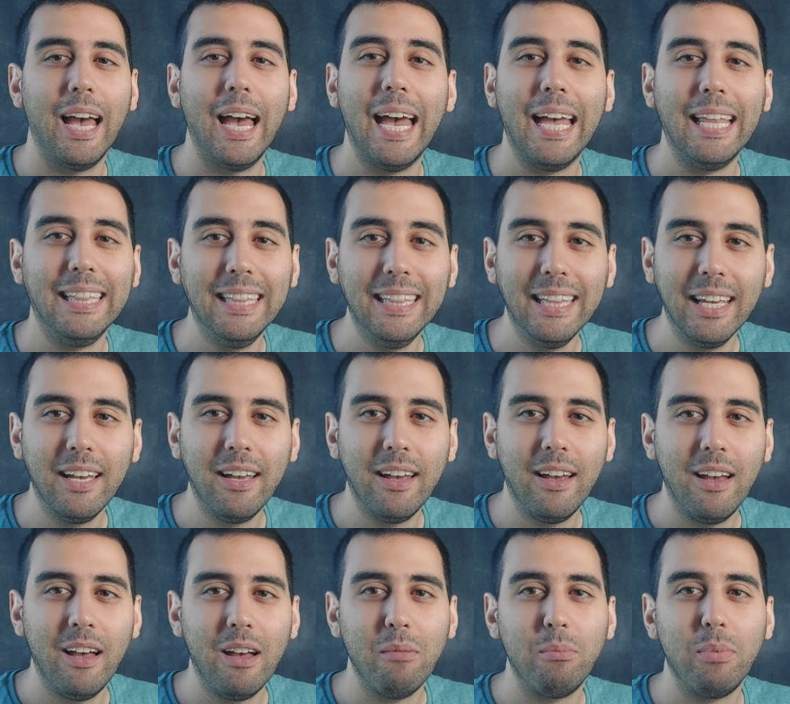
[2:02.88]
N,
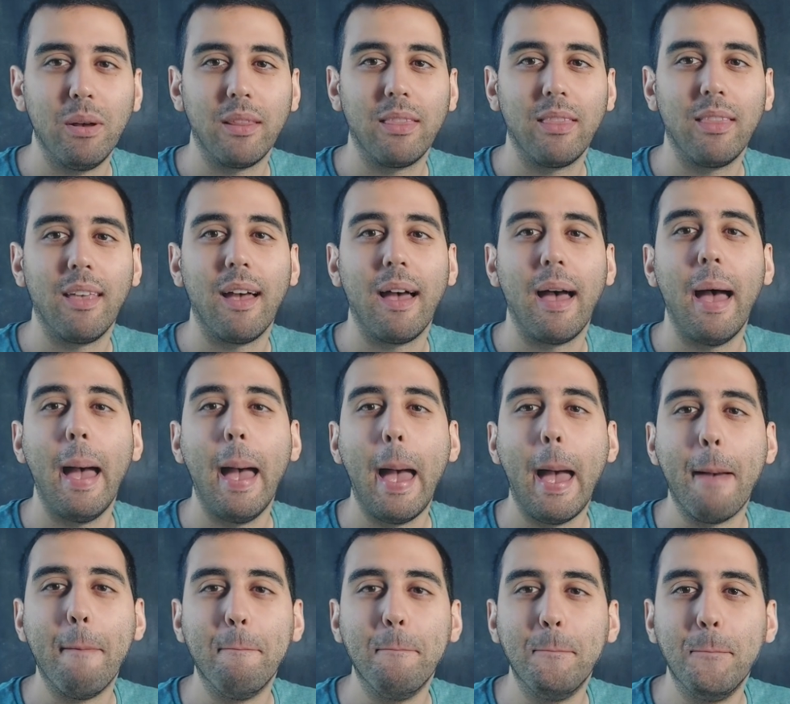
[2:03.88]
but the
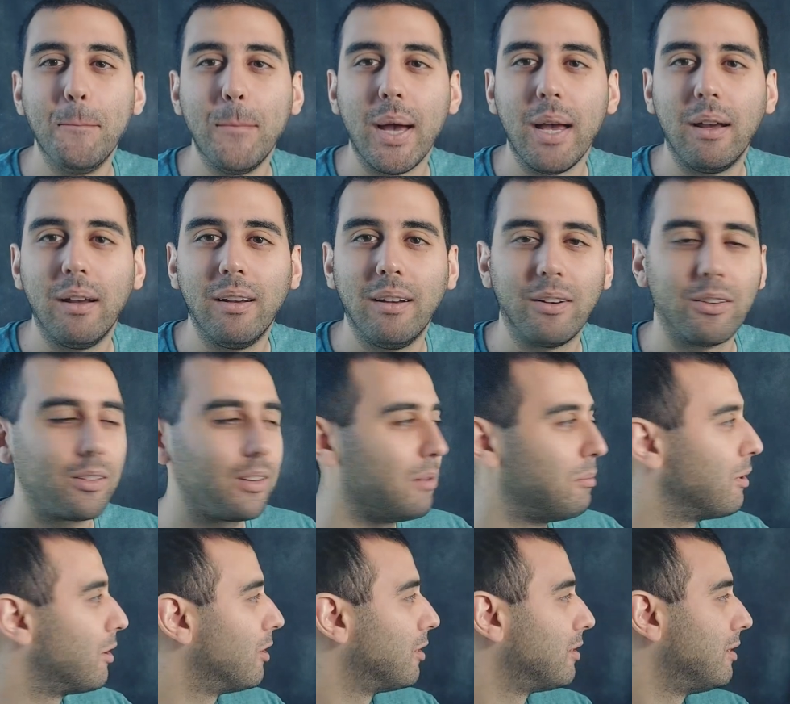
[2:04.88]
M, okay,
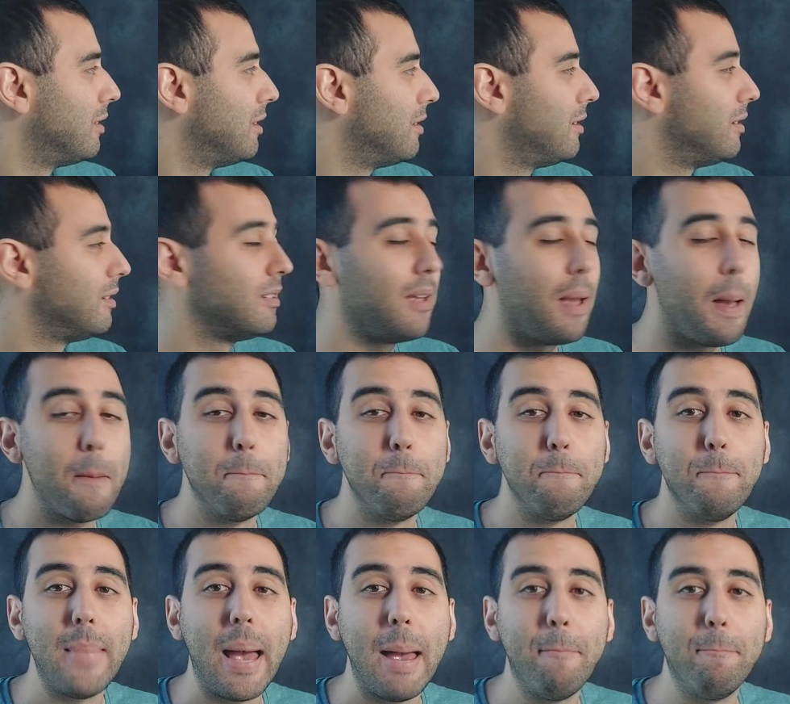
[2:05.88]
because this is
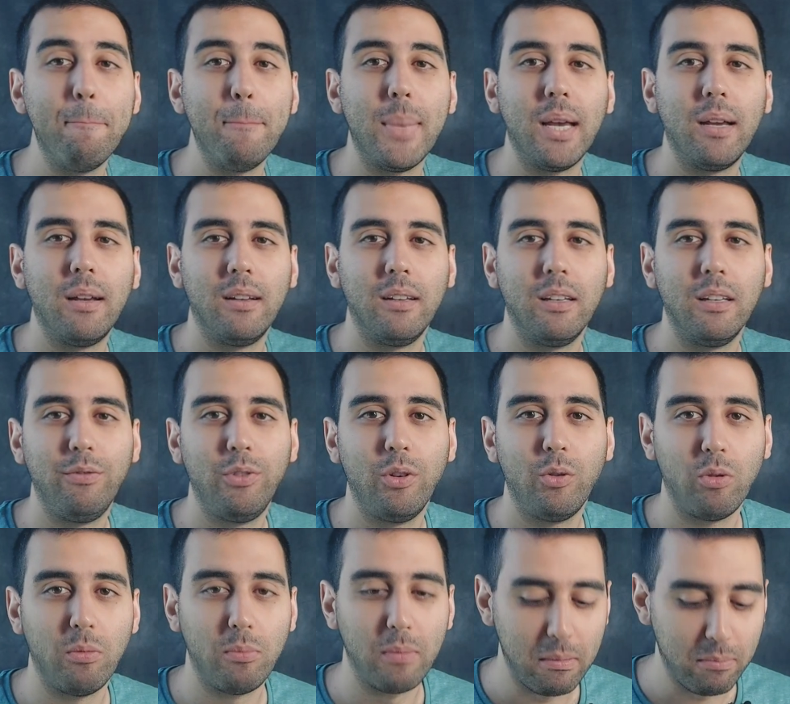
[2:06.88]
Mem, if you
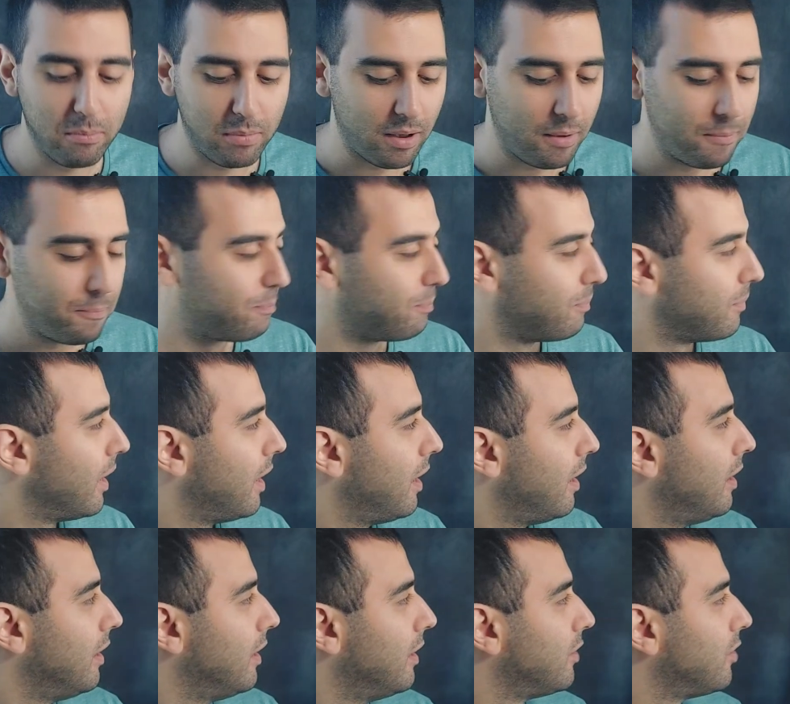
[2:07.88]
remember.
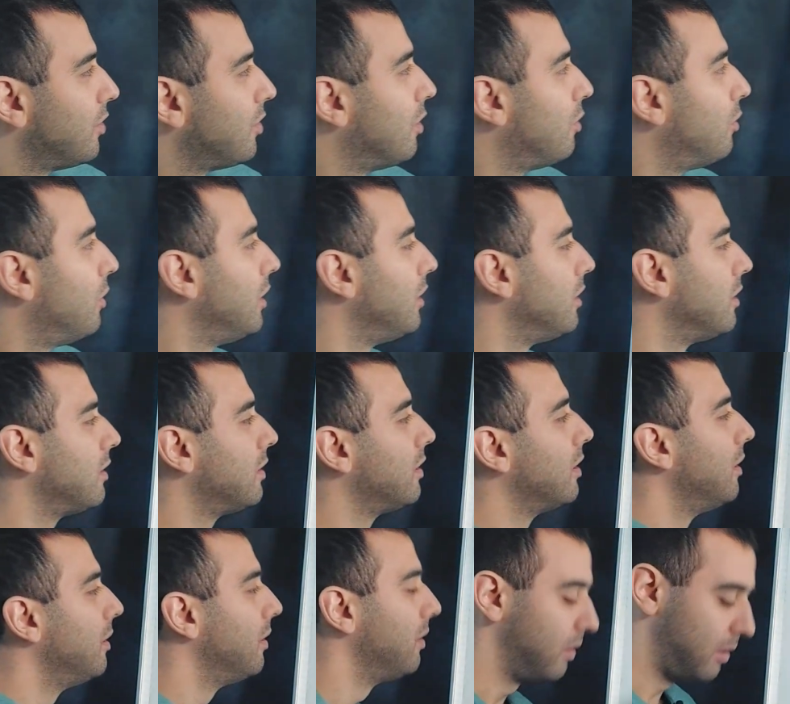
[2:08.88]
So it is,
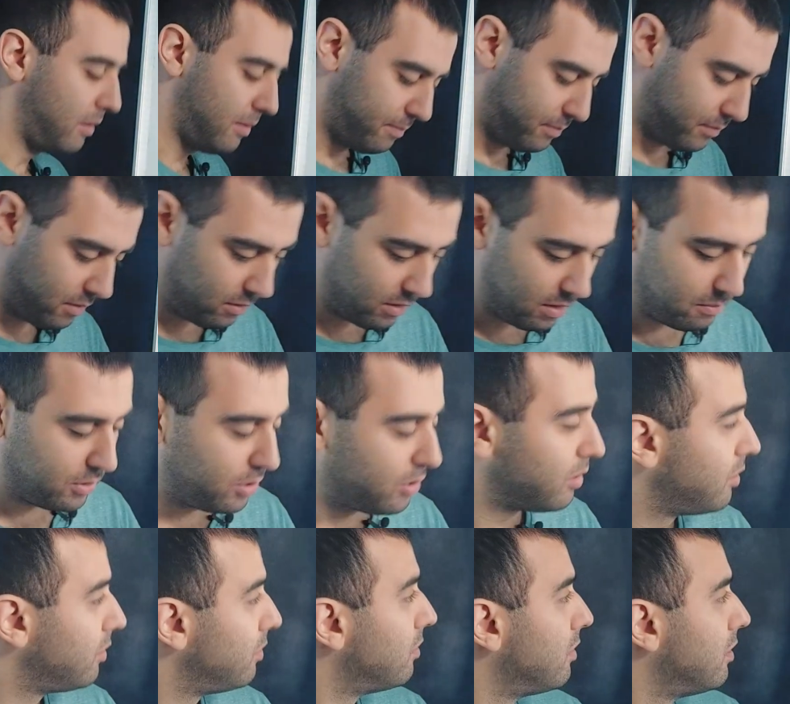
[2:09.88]
let me
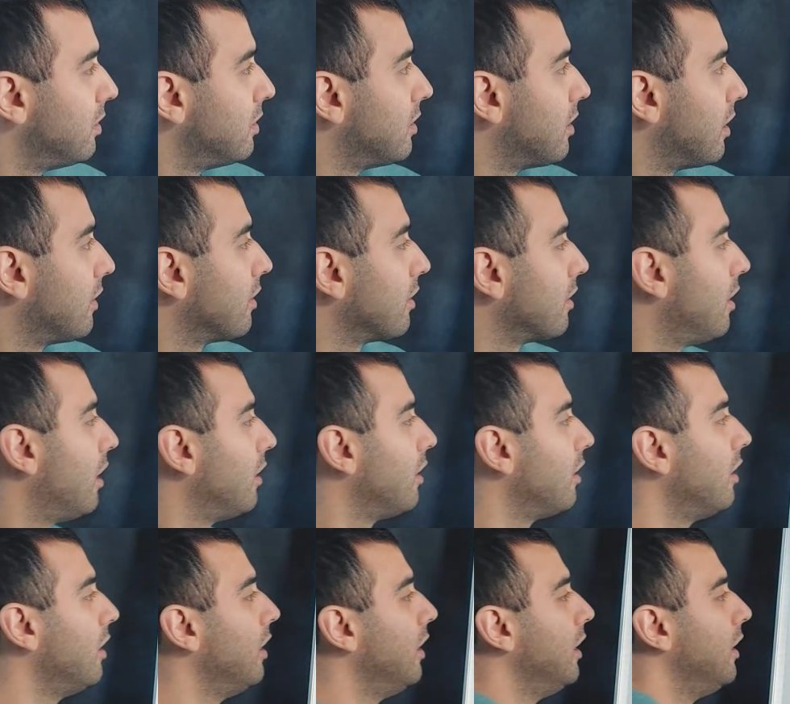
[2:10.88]
just use this other
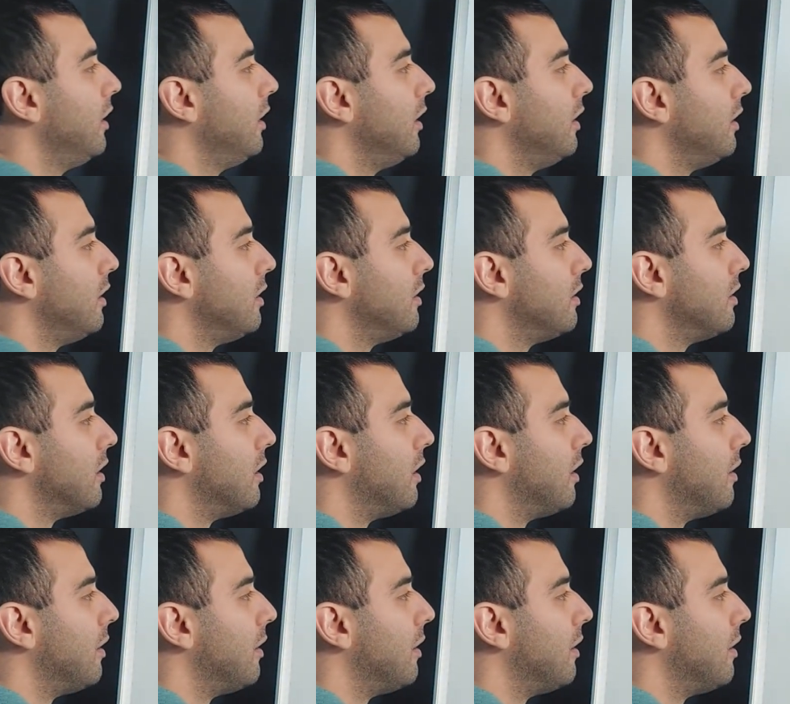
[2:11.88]
color. It is